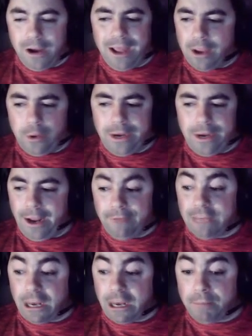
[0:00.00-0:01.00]
not going to have
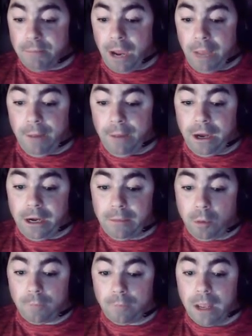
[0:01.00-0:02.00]
that on Biobot
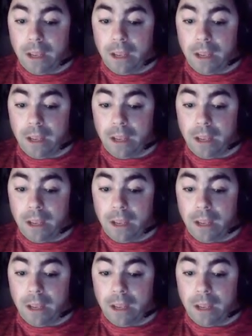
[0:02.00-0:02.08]
anymore.